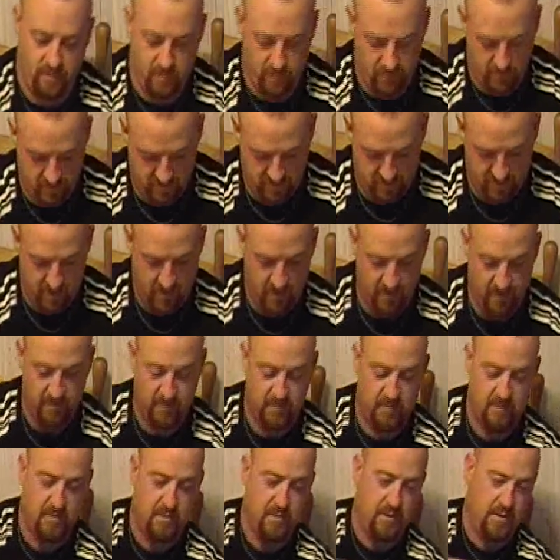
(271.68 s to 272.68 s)

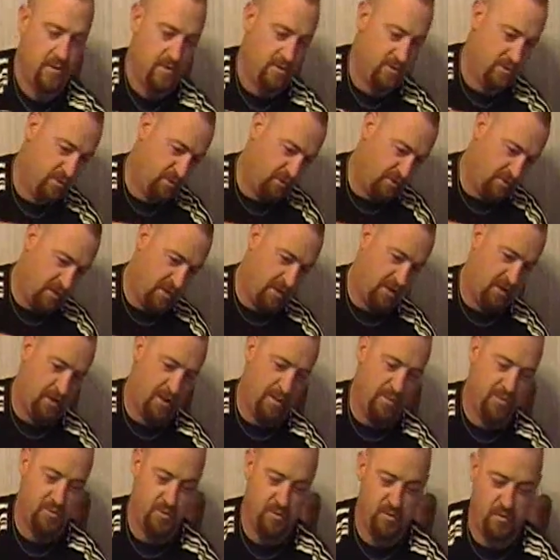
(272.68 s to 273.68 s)
13. So it looks like
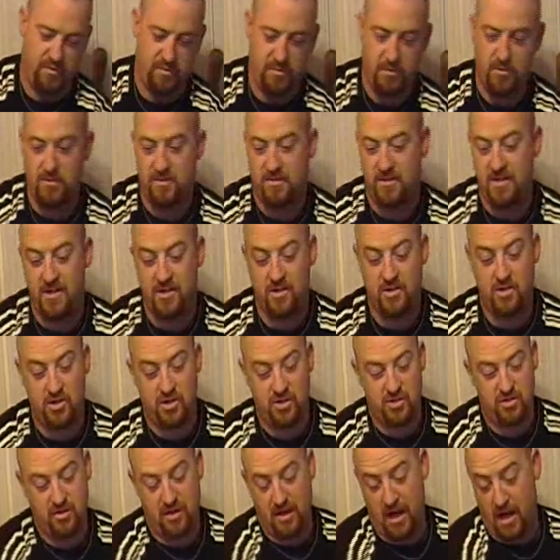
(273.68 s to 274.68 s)
it comes with 13
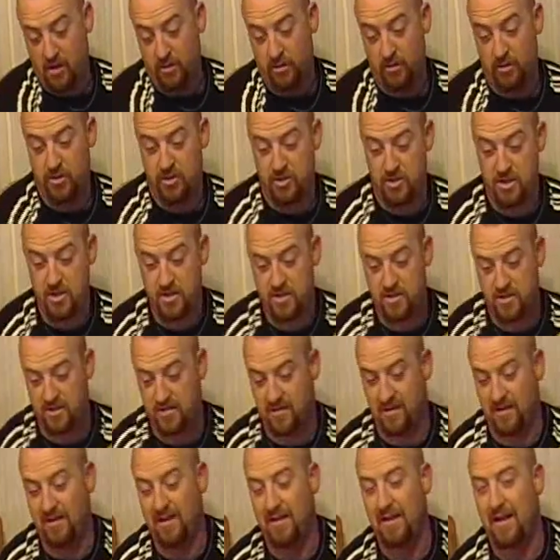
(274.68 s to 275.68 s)
counter sheets.
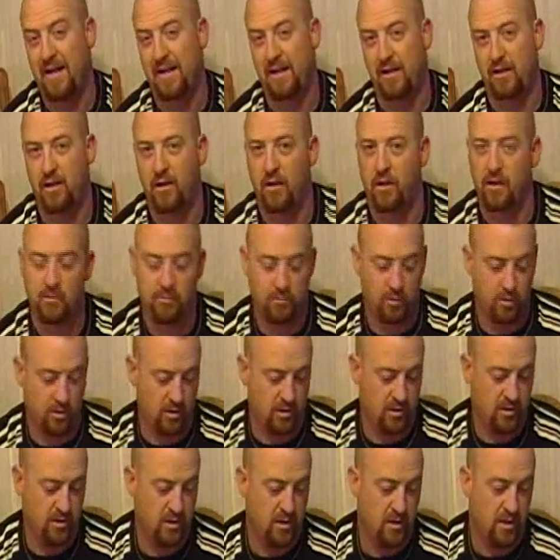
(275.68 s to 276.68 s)
That's a lot of
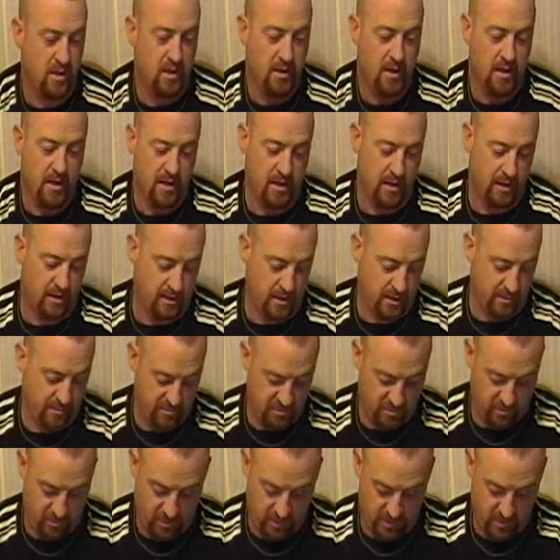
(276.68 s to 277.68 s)
cardboard. And it
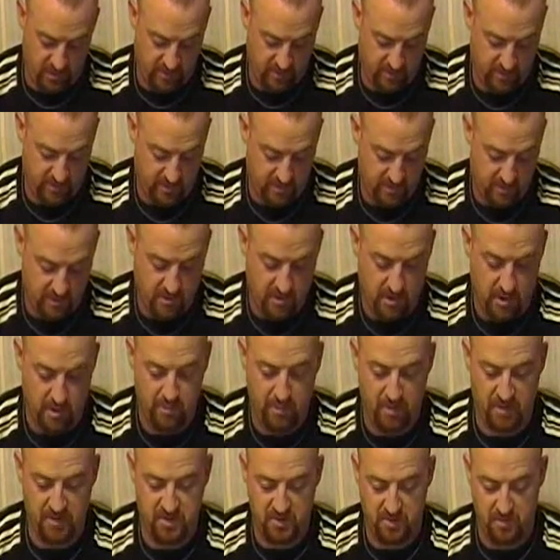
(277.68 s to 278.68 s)
comes with
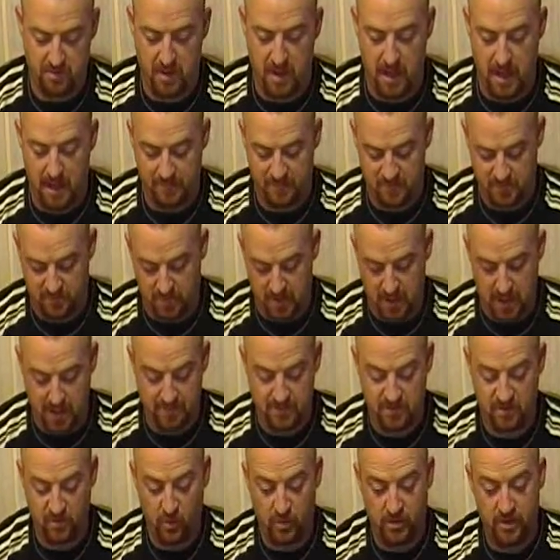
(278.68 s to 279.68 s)
a bunch of maps. Maps